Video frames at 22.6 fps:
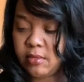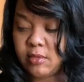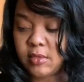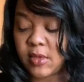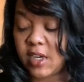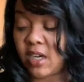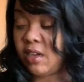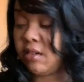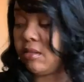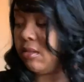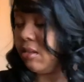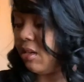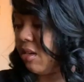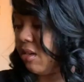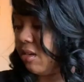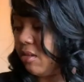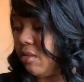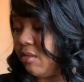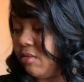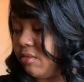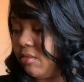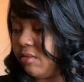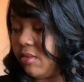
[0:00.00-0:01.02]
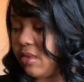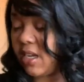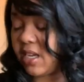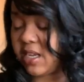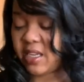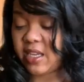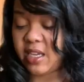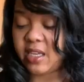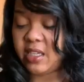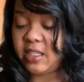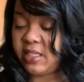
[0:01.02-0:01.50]
I don't know. I
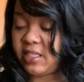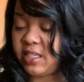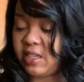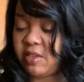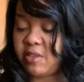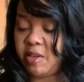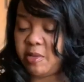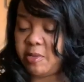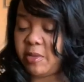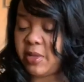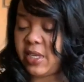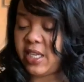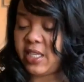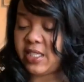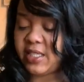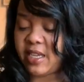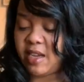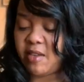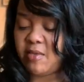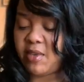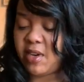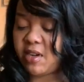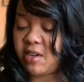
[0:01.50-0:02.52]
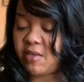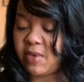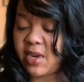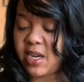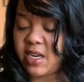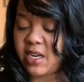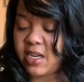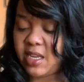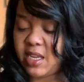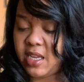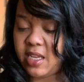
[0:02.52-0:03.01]
guess secret plans. I wonder what
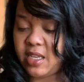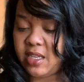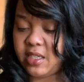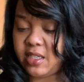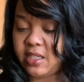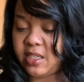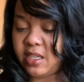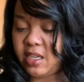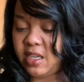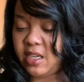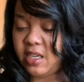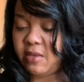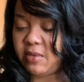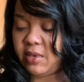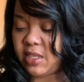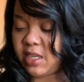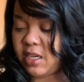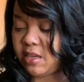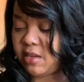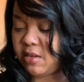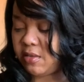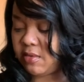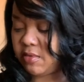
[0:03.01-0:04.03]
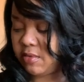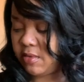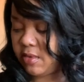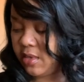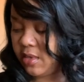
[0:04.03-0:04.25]
it is. Shit, what they do.